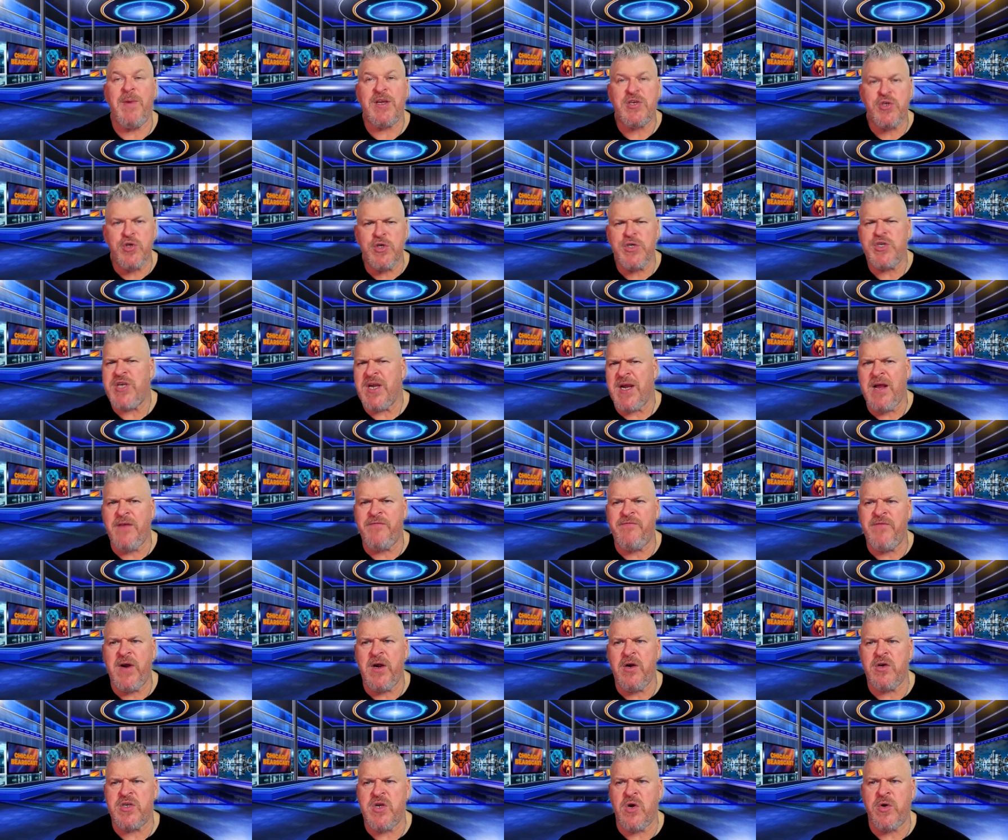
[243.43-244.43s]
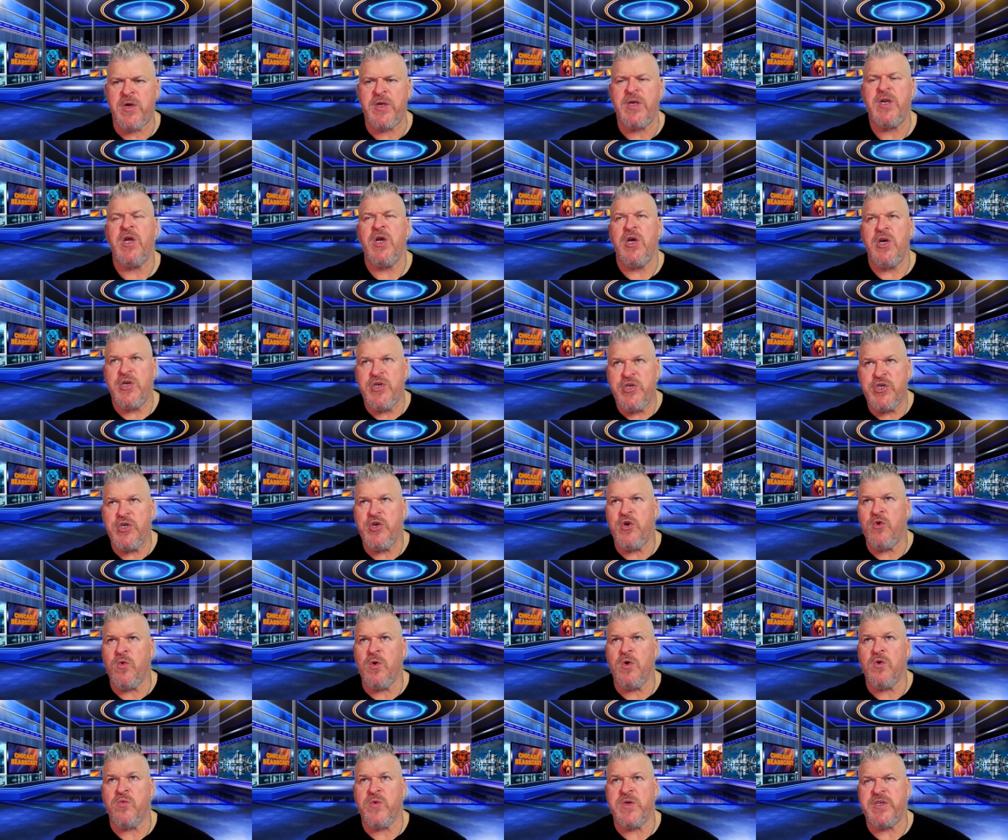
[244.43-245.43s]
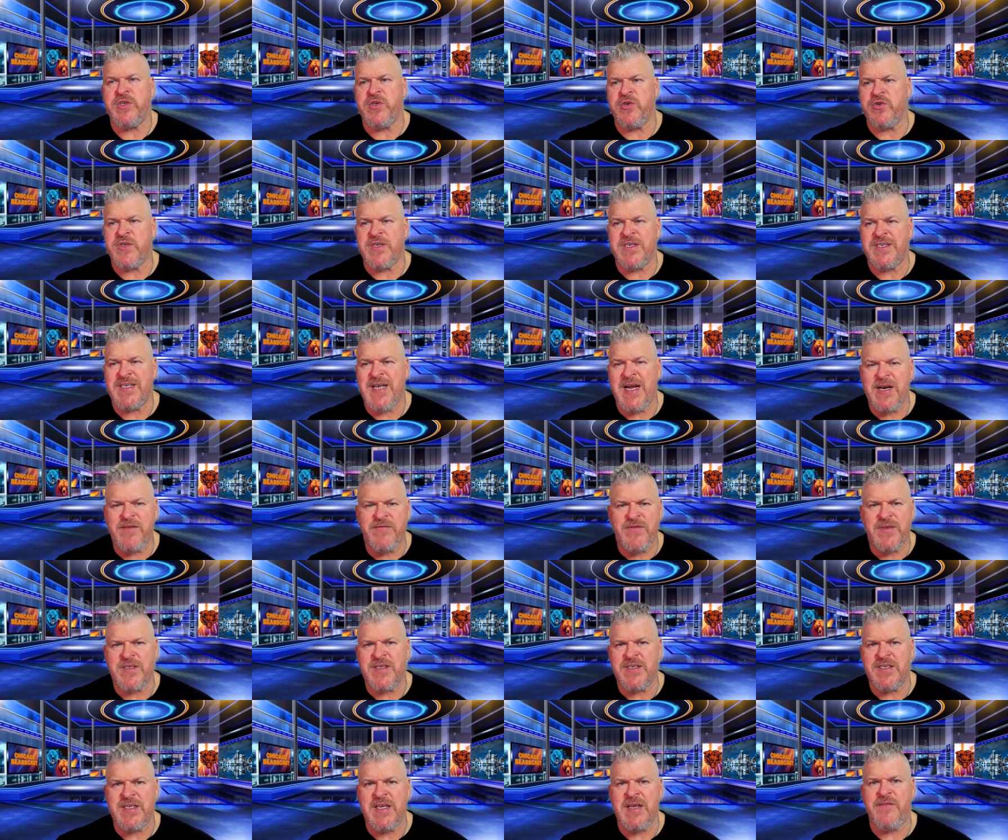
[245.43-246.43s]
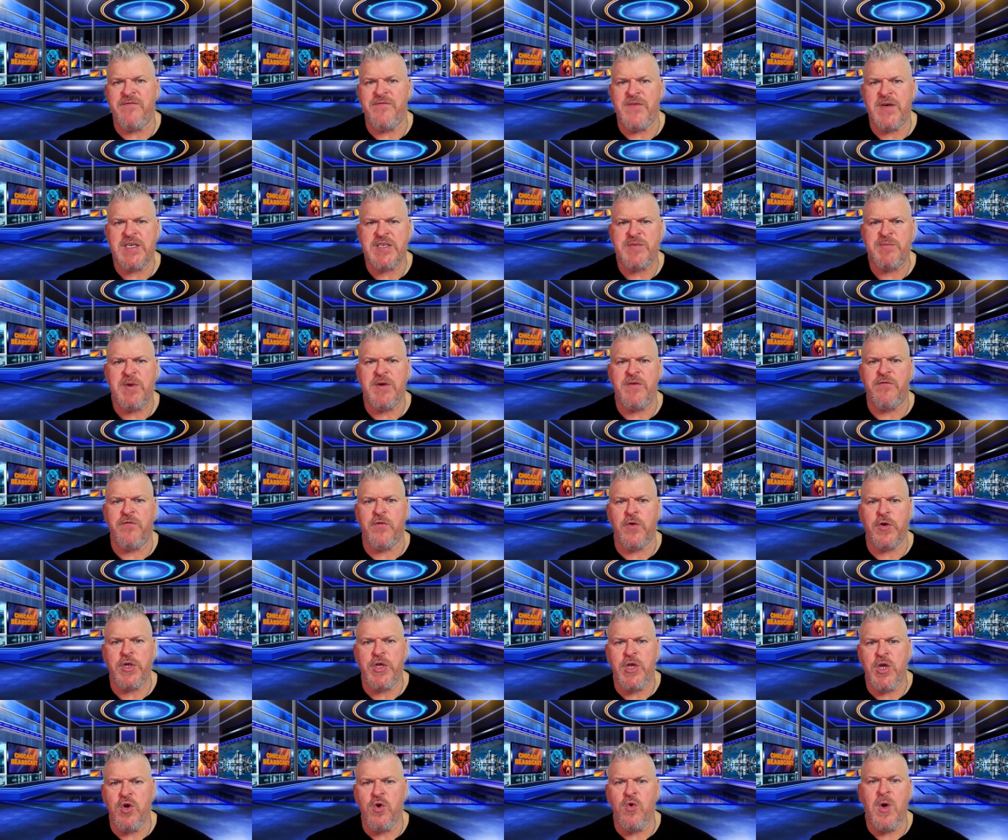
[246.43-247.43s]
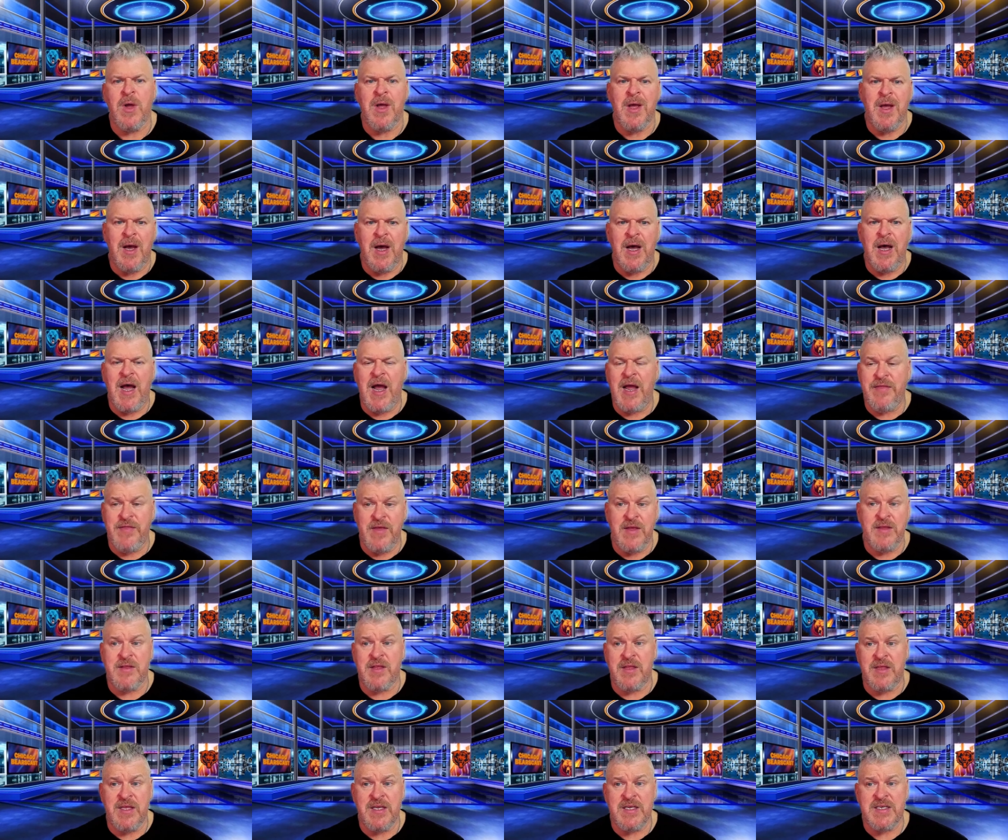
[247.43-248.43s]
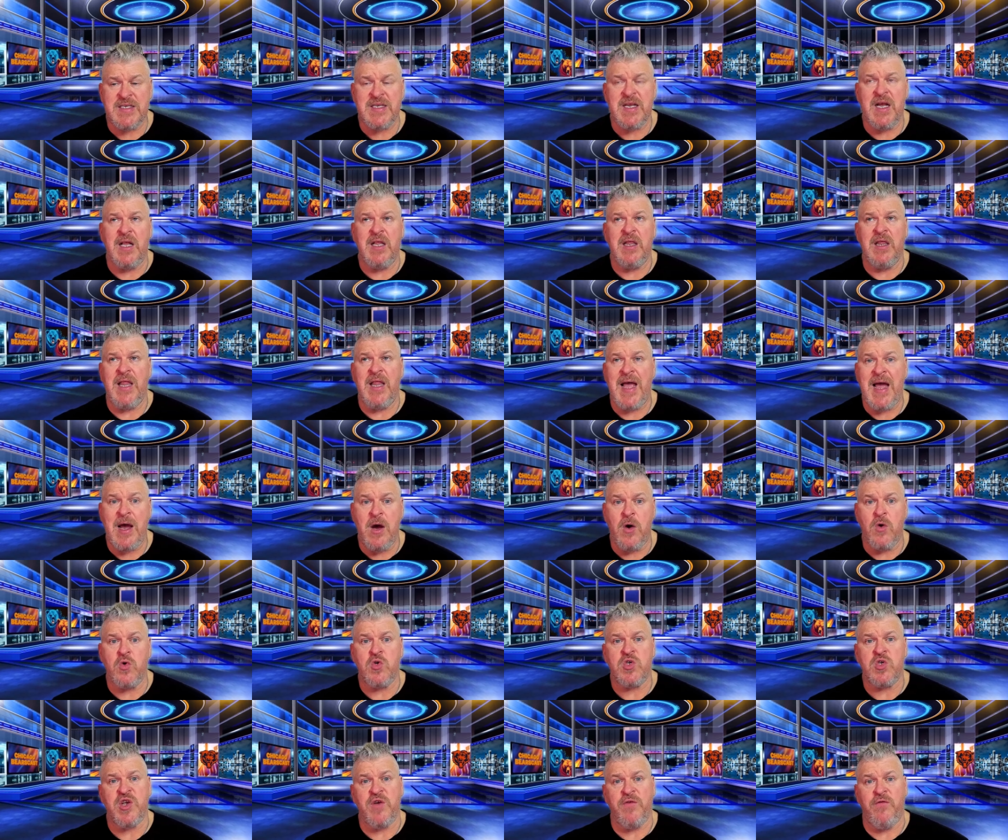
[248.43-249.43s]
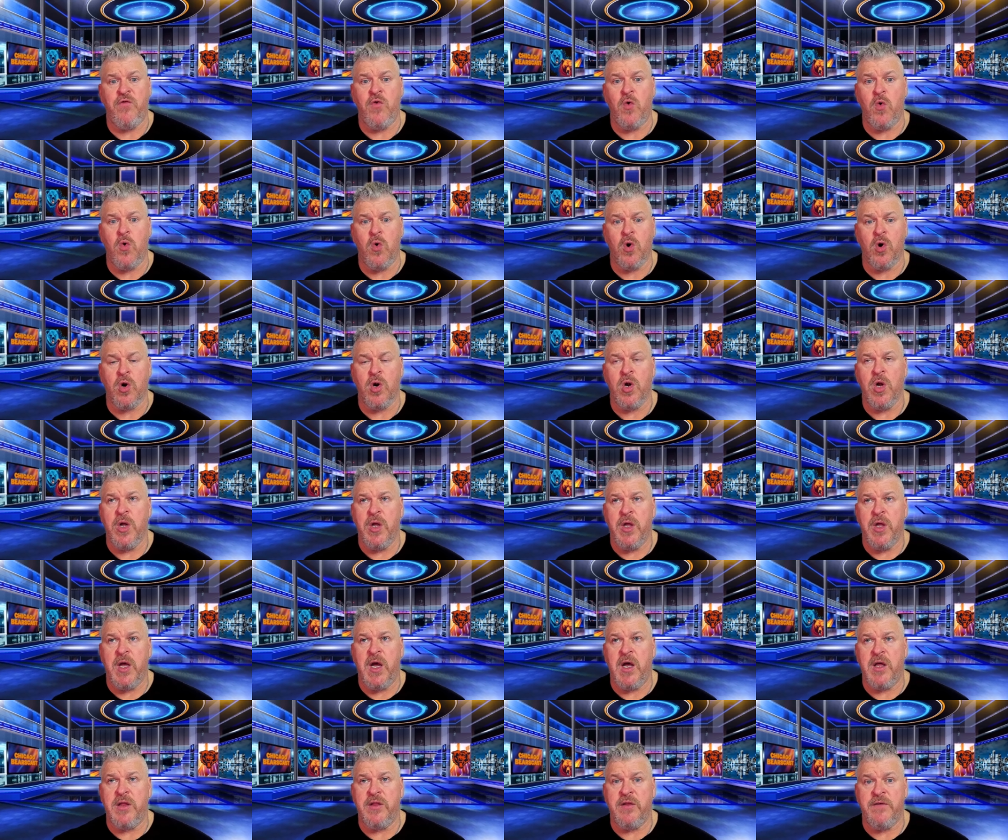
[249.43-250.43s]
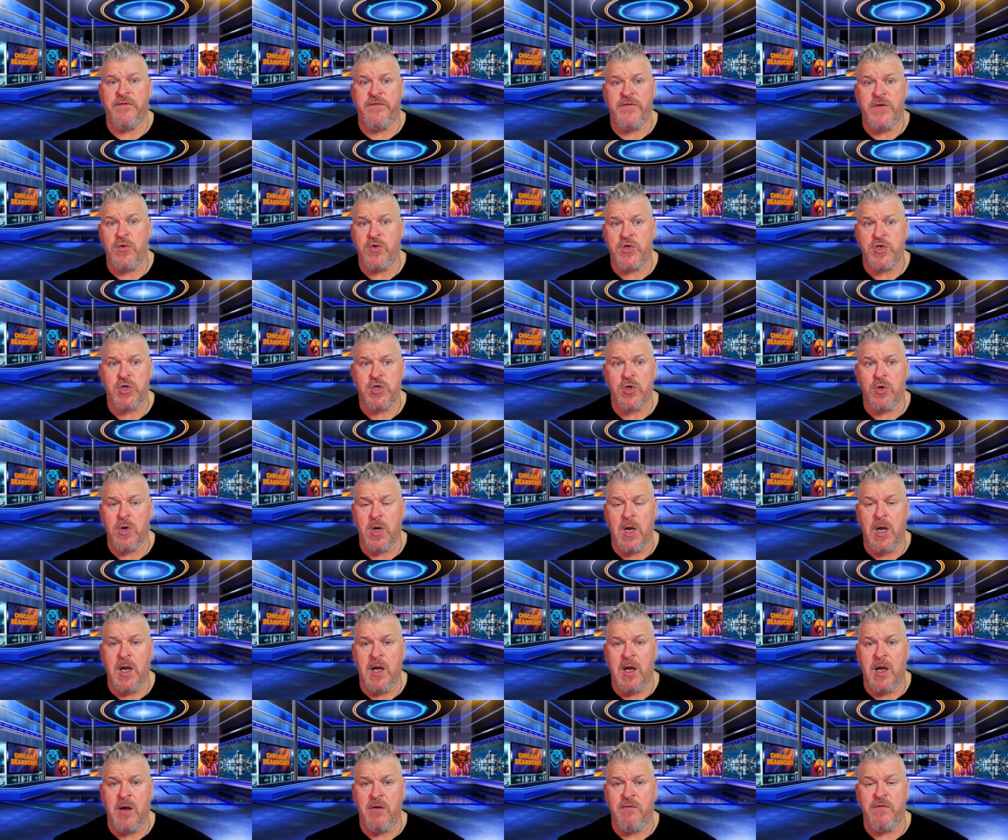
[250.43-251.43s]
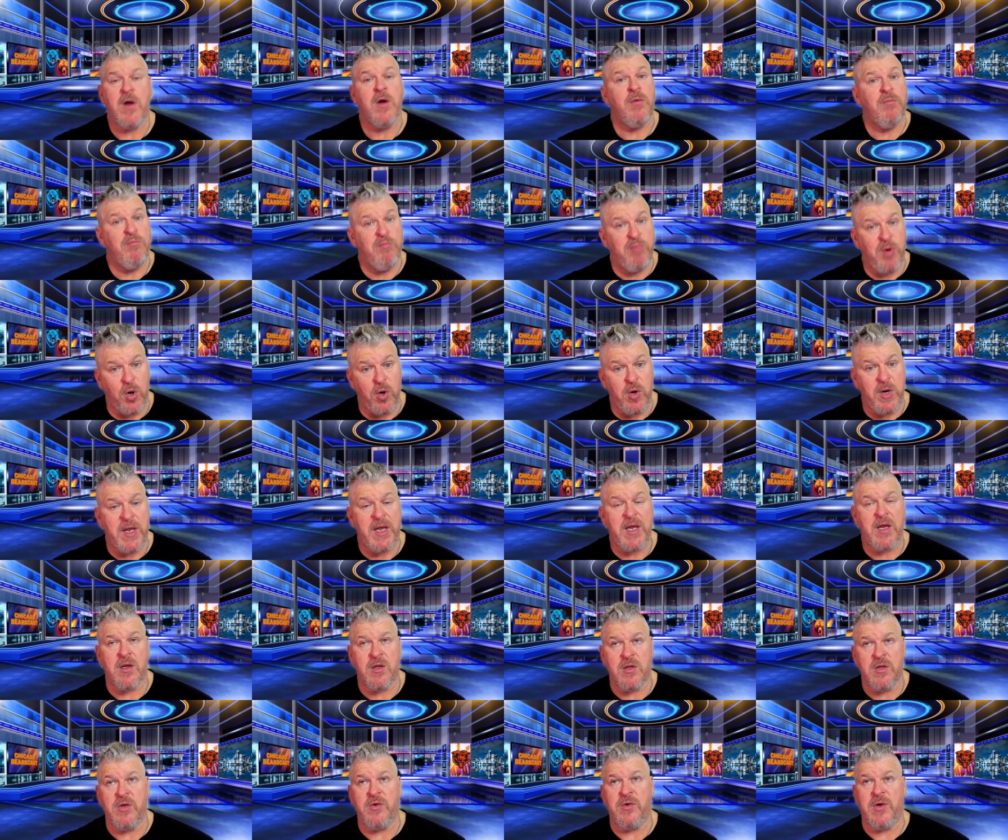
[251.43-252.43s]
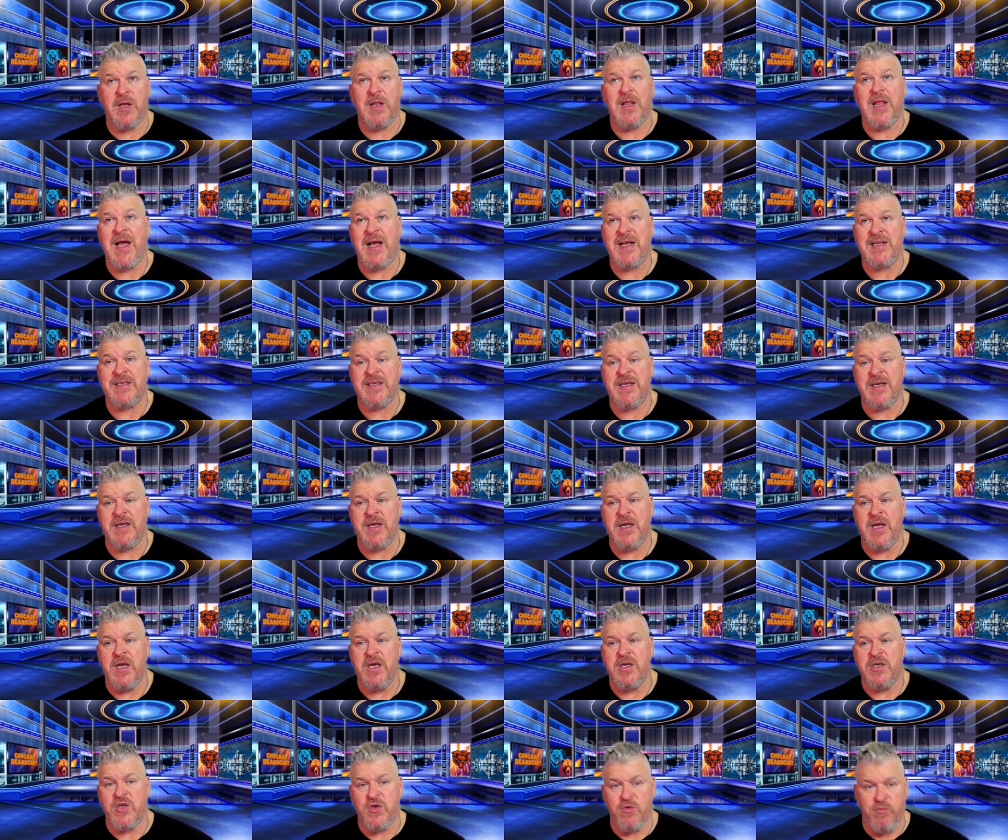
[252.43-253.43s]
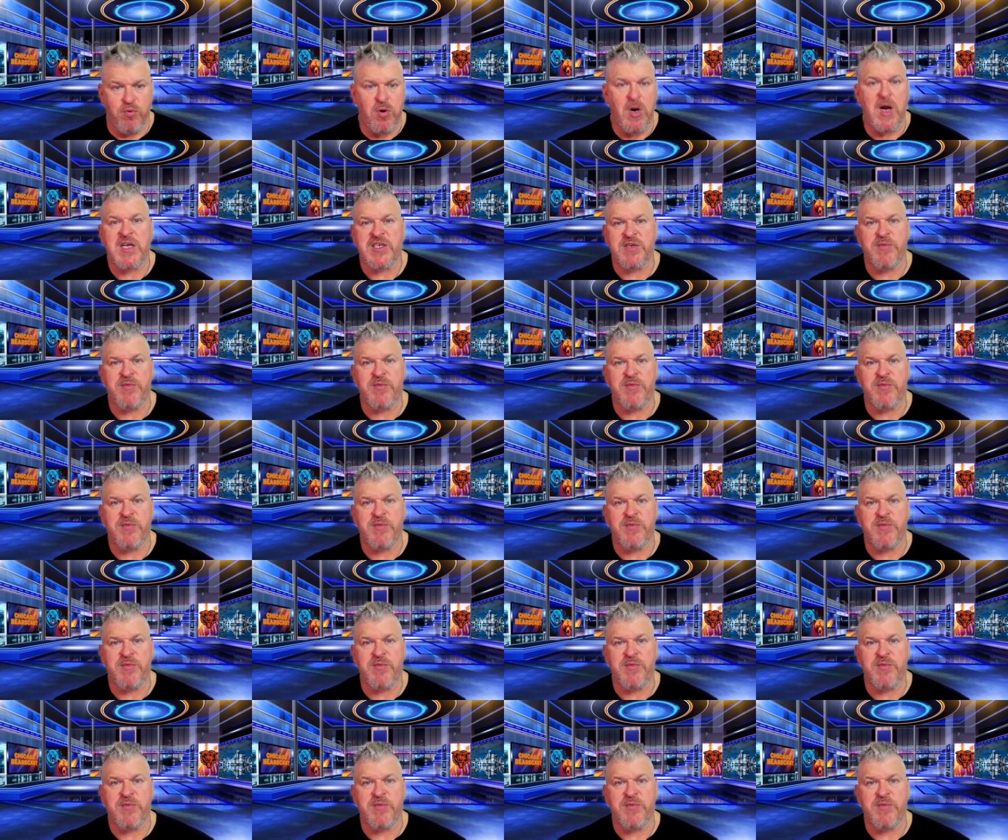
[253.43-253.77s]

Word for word: Make sure you check out Fire Token. Do your own research. Decide if this is the investment for you. Uh, I think this allows for uh, the future of burning Luna Classic to prosper.